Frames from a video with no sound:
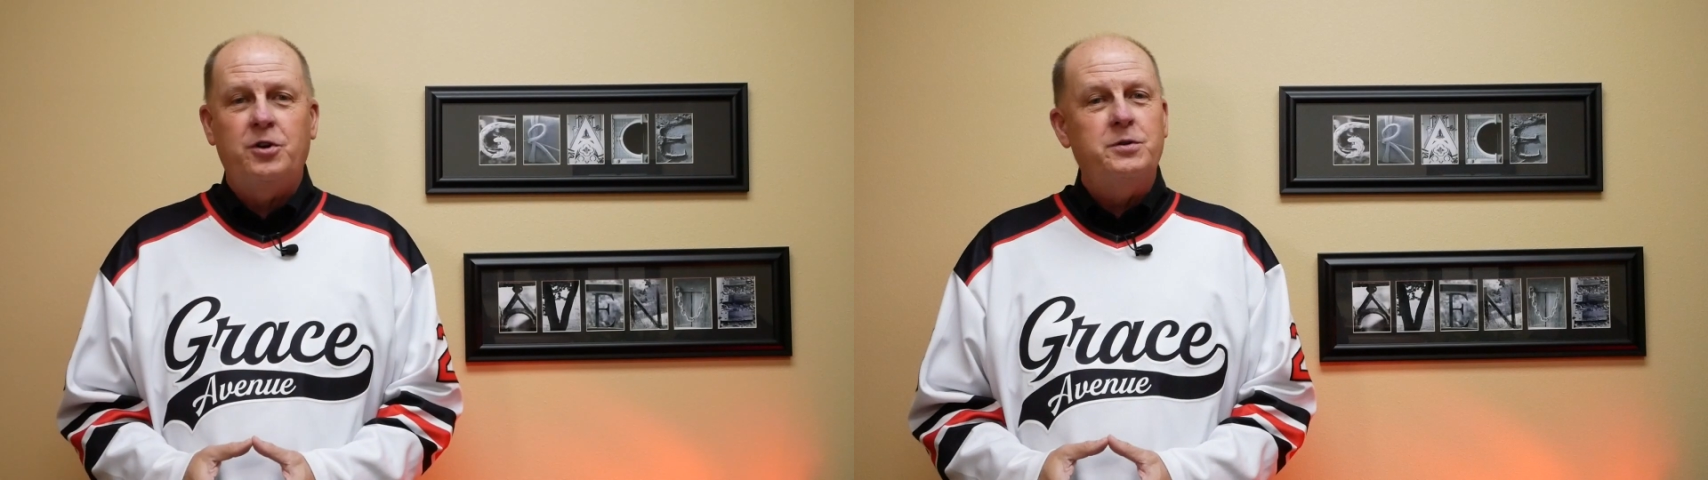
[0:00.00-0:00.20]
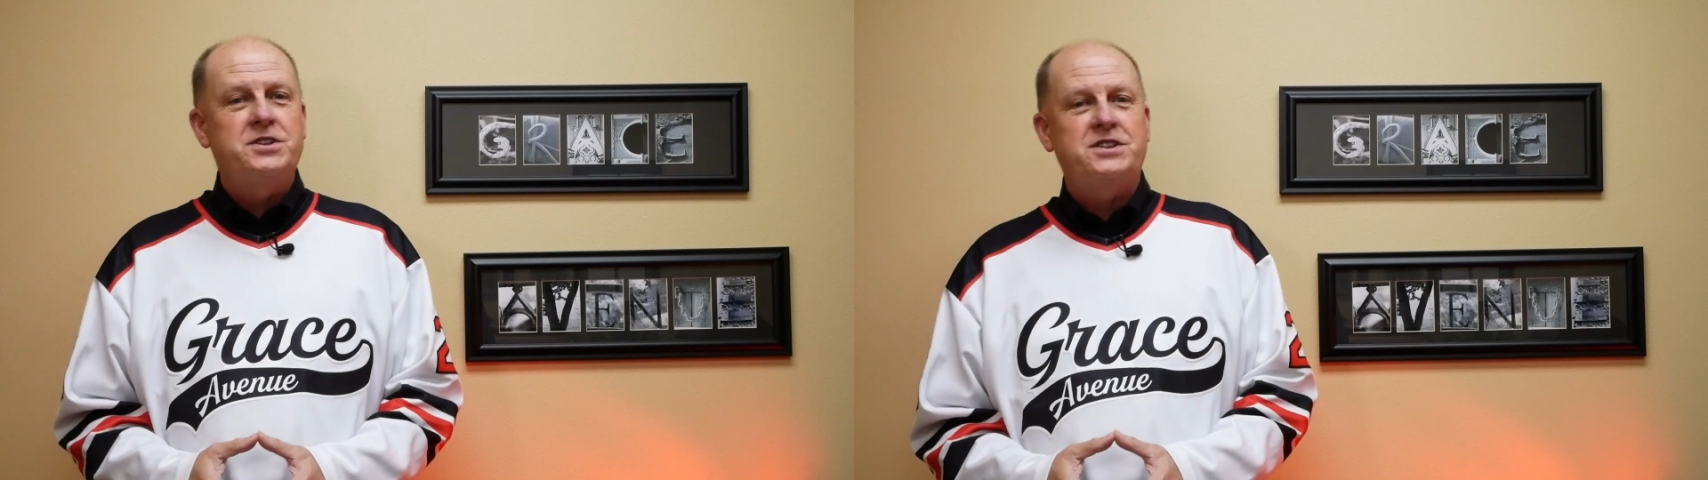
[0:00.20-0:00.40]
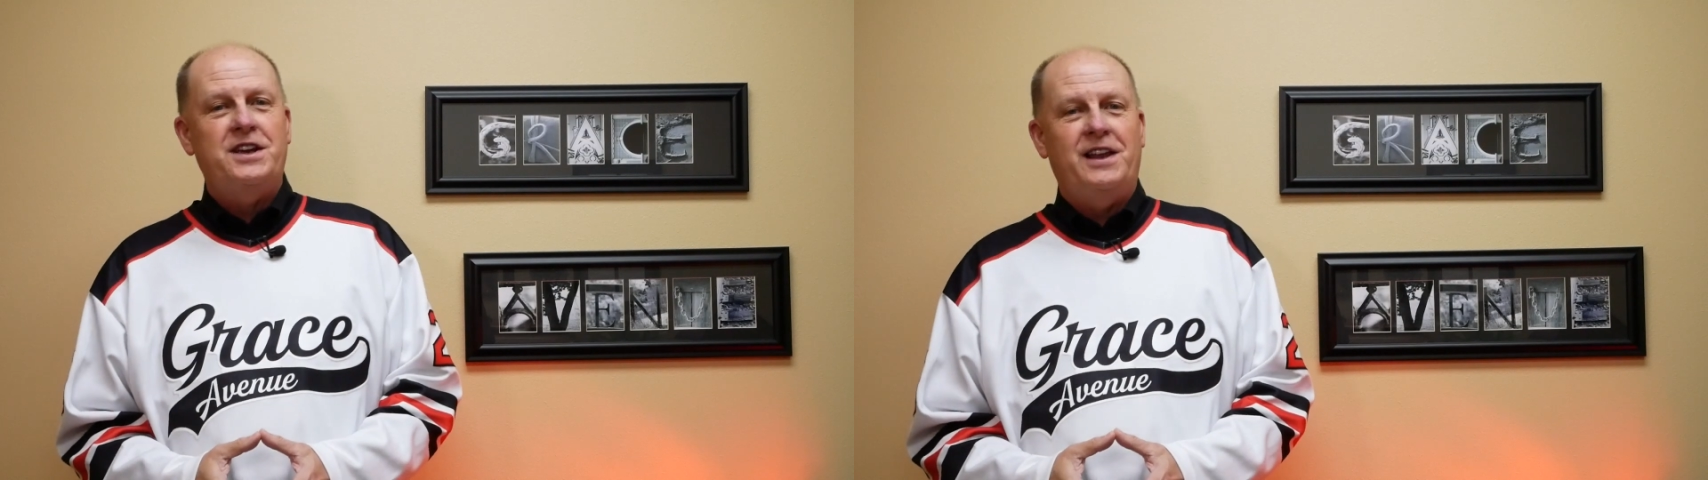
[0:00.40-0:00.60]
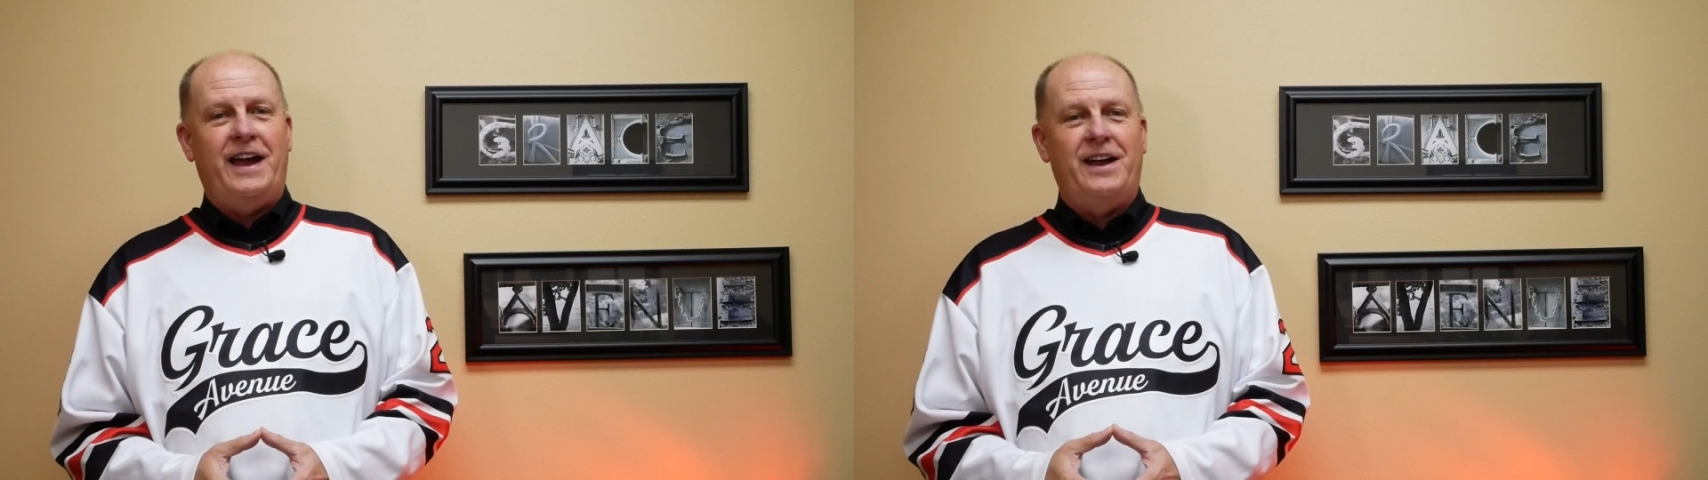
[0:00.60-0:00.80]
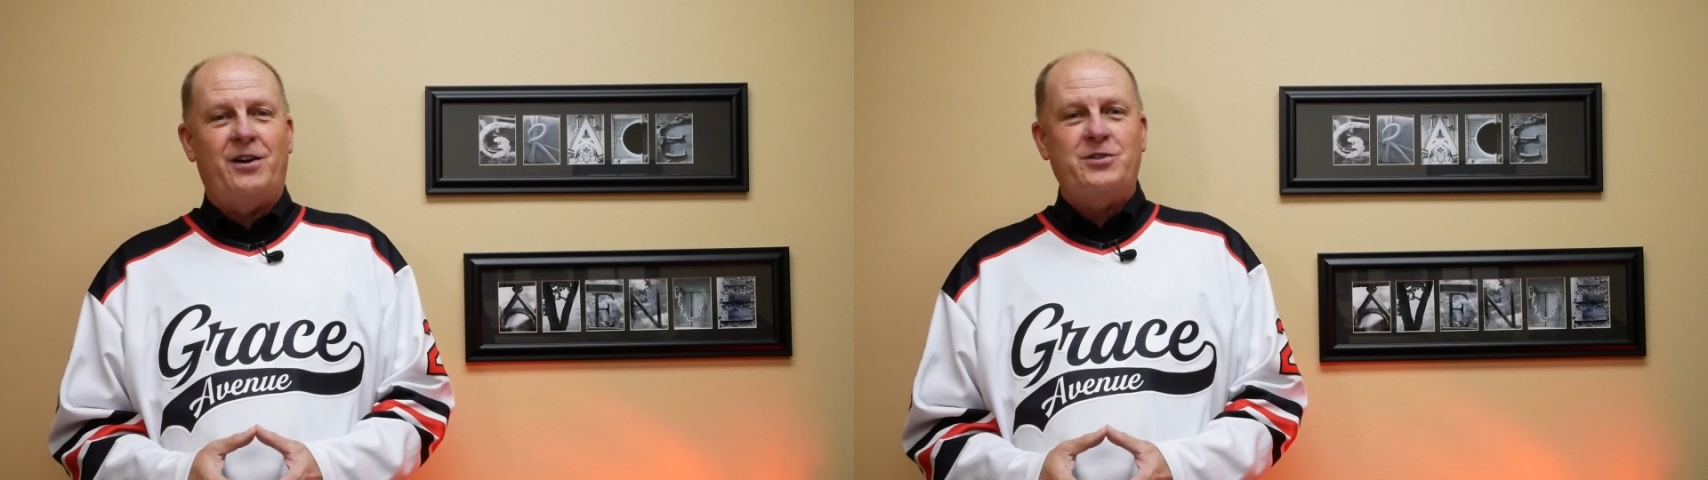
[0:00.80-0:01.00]
who is still
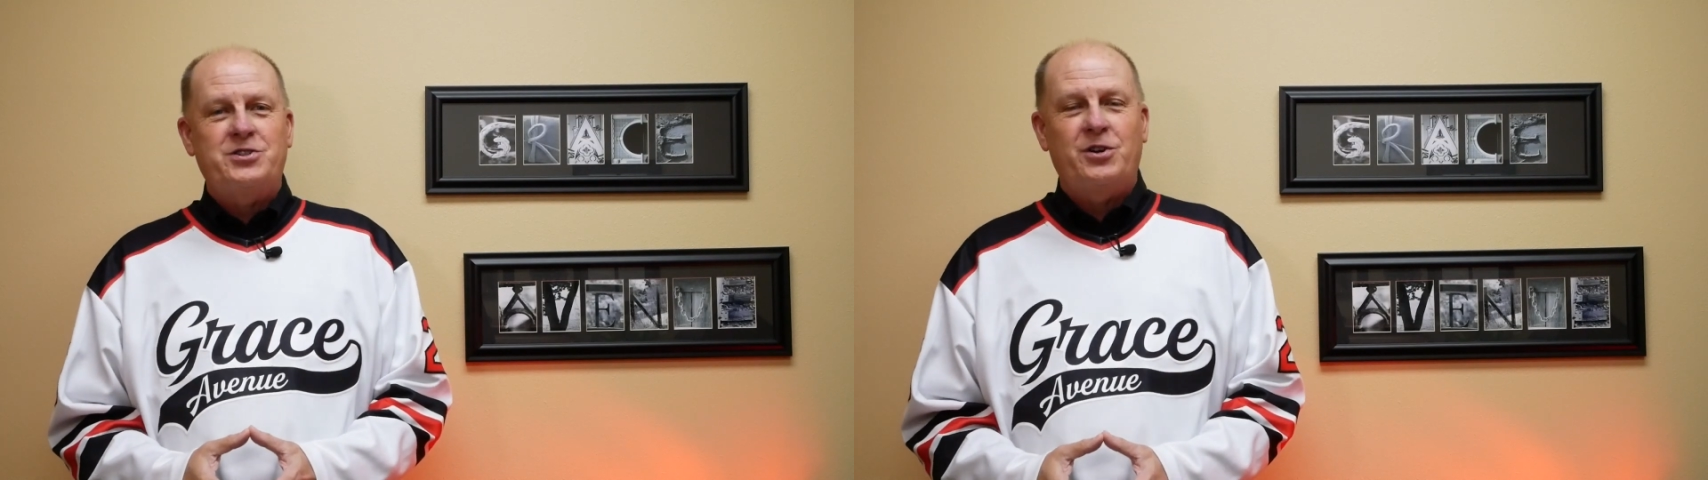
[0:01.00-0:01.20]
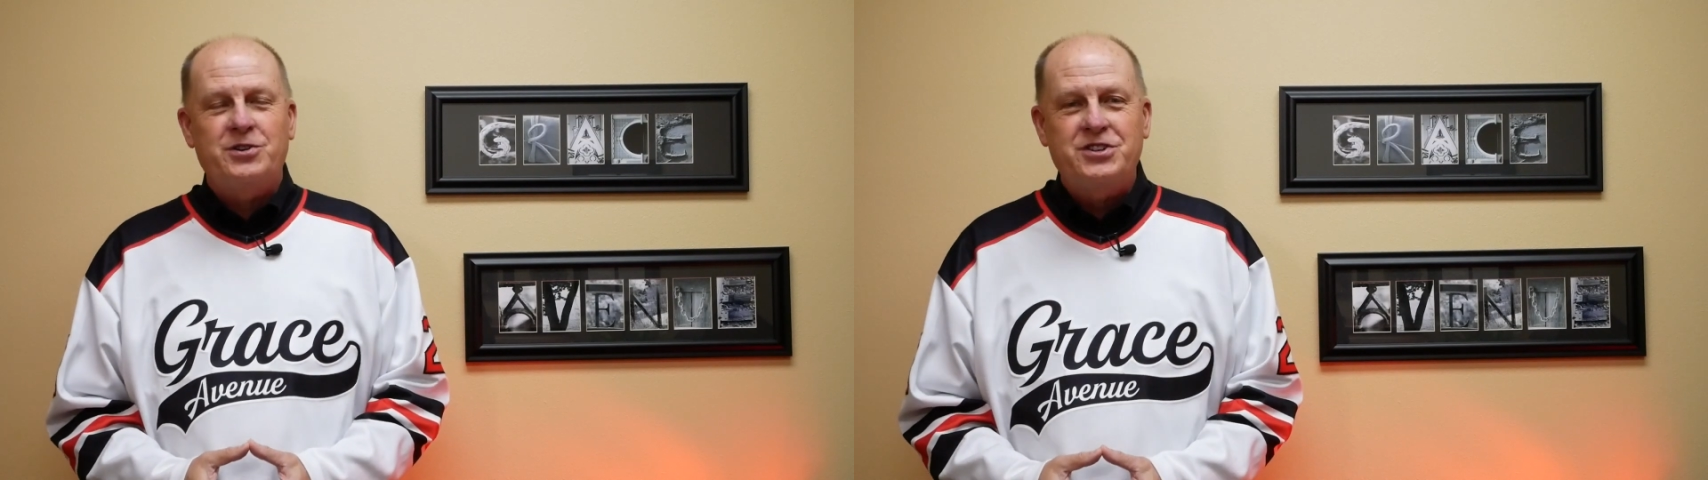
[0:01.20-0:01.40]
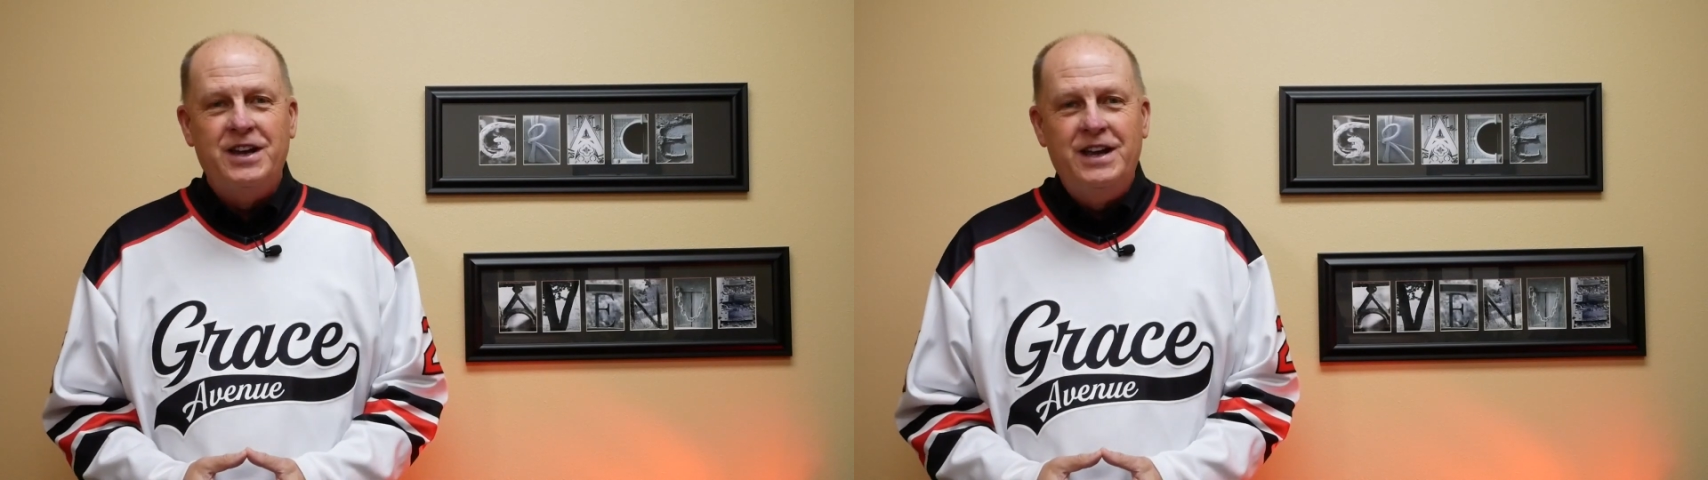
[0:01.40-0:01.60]
at our church,